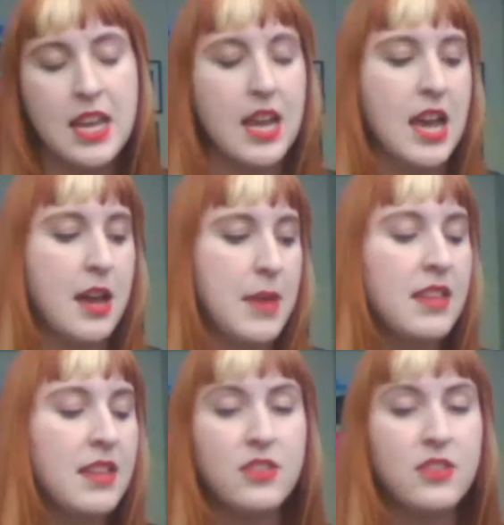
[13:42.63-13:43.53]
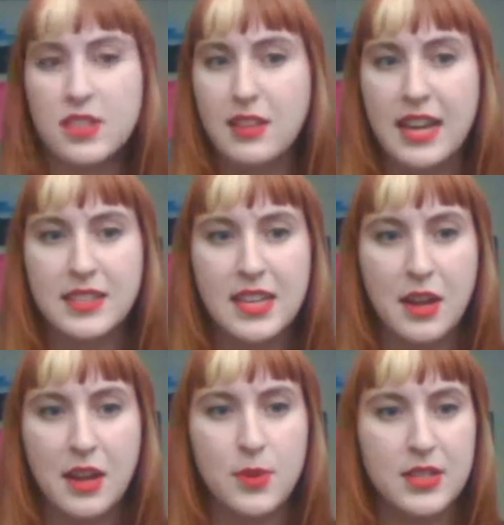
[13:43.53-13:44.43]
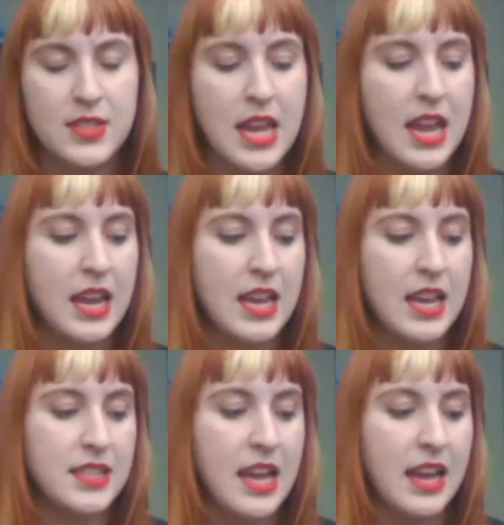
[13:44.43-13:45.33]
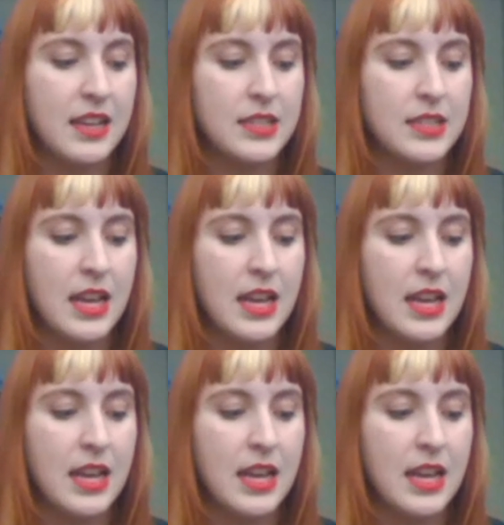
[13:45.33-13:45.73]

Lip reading: And then just the last thing I want to say is that